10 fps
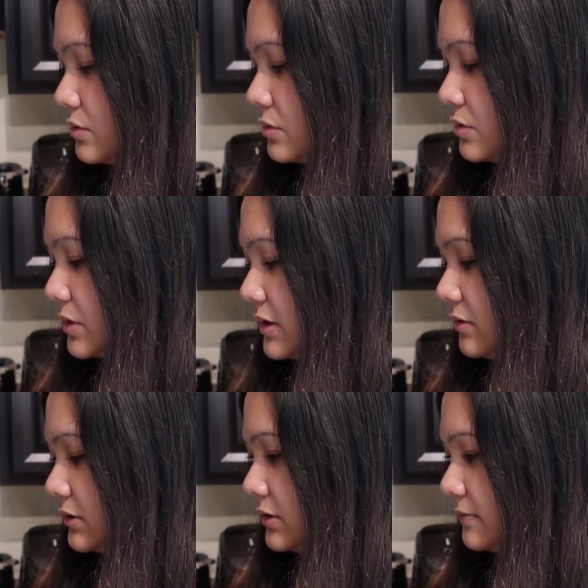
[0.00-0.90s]
Okay,
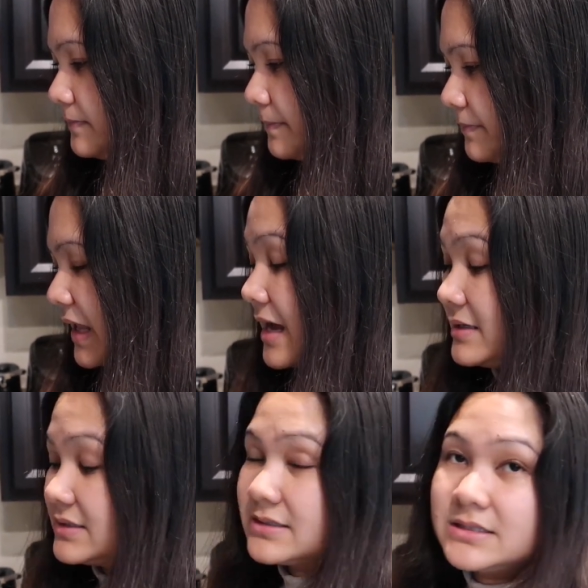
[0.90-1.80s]
hold on.
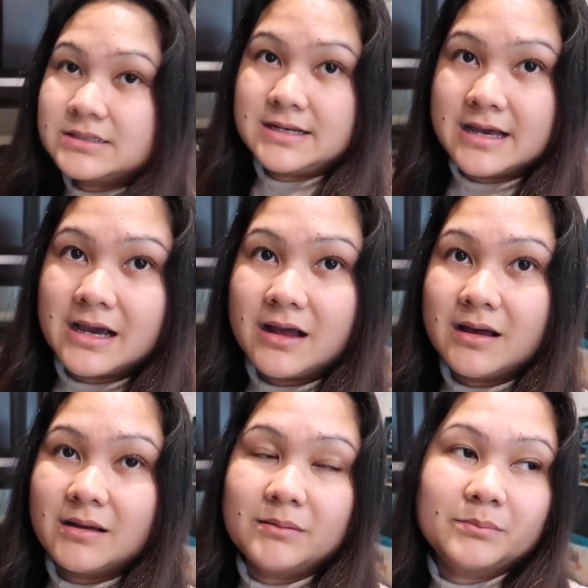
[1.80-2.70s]
Aalis kasi
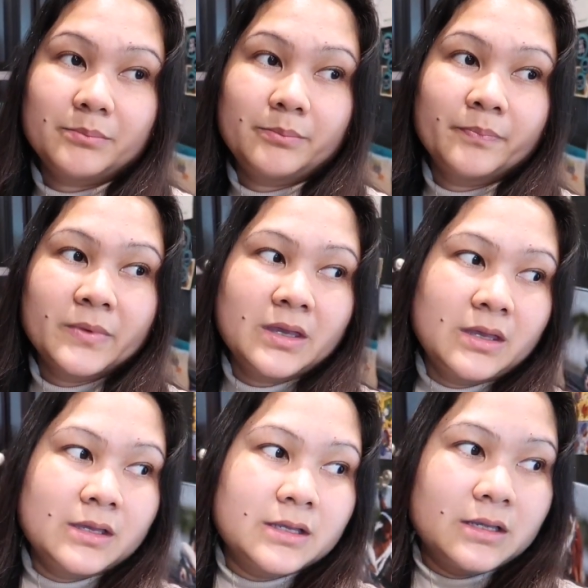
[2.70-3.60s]
sila.
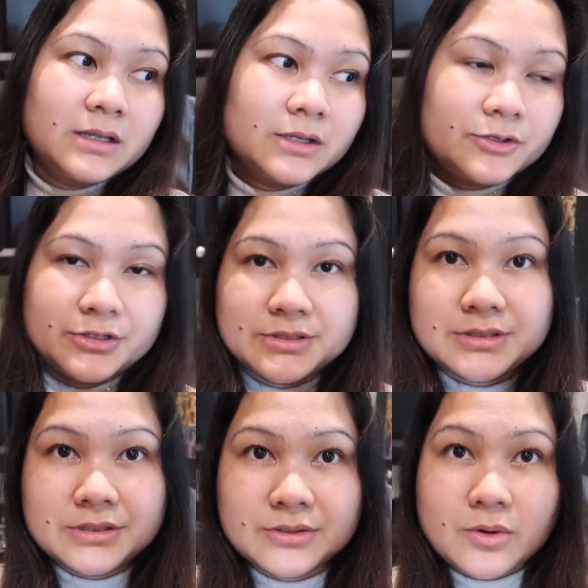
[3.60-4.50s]

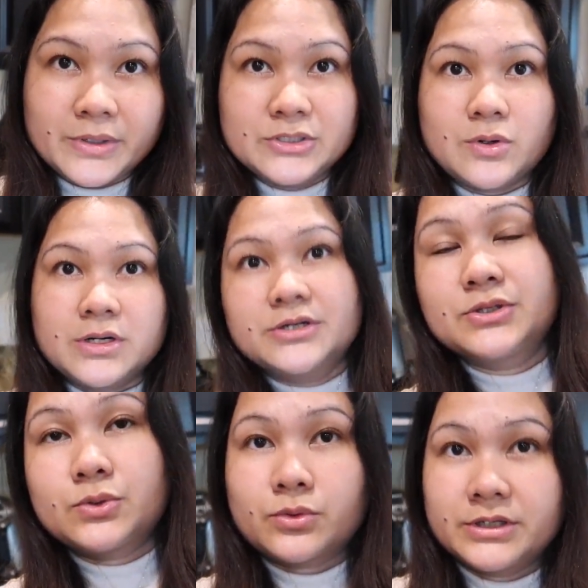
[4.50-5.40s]
Chris is going to our
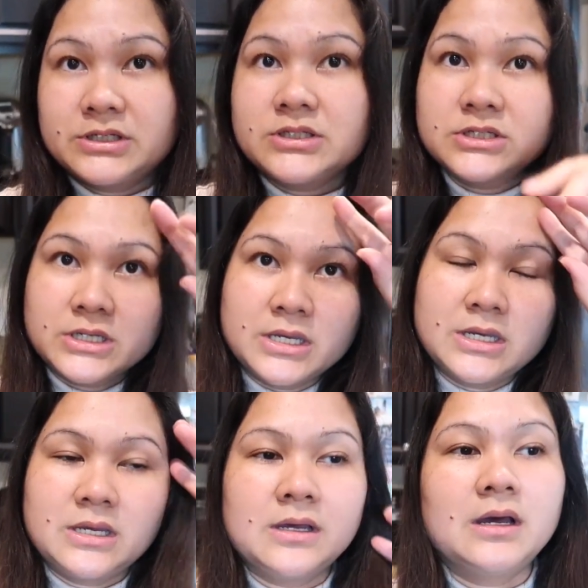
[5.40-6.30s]
storage
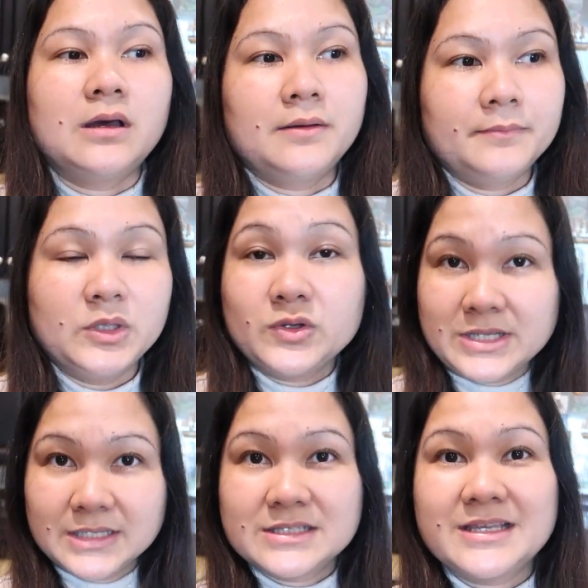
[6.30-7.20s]

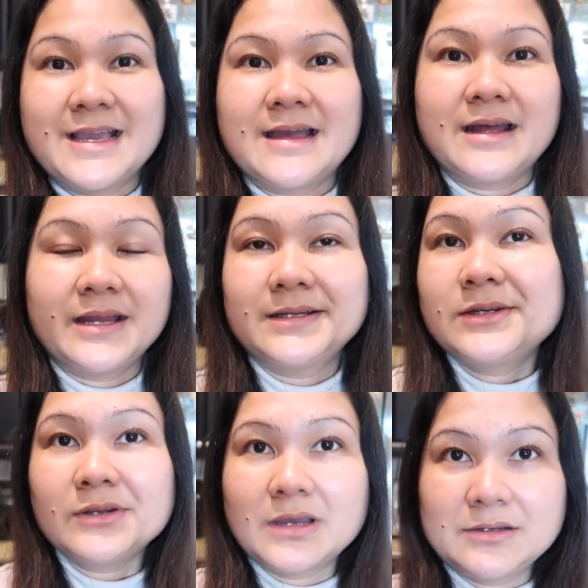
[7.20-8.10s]
unit kasi nga I
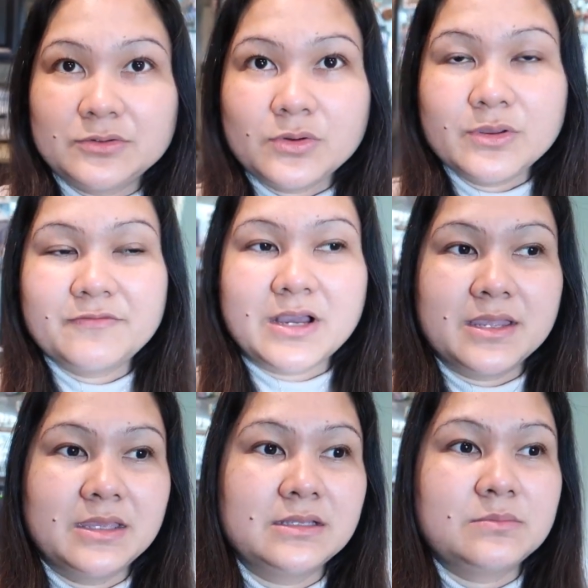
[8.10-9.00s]
don't know if
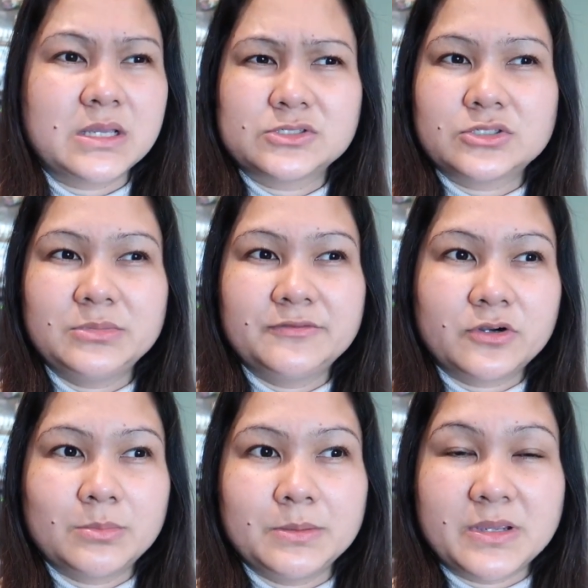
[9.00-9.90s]
I did mention
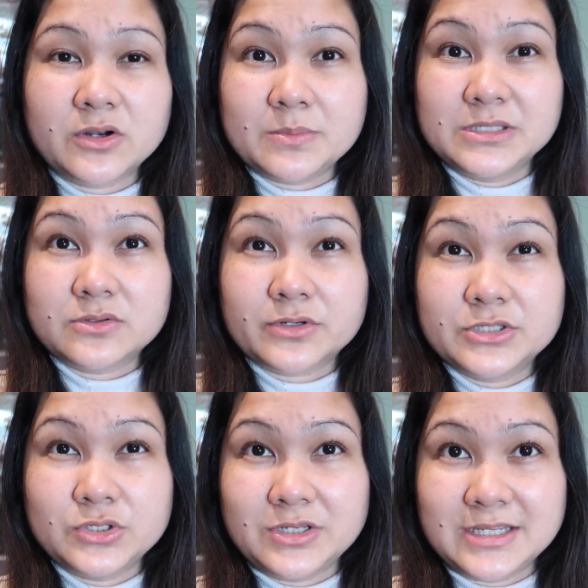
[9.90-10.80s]
before, but meron kaming
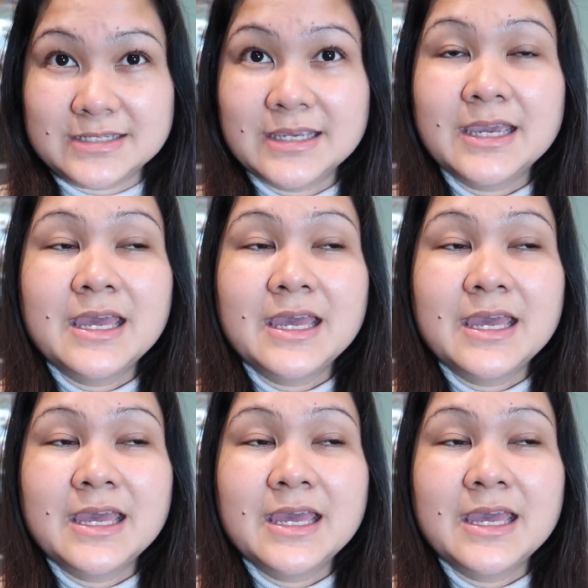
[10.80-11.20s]
storage unit.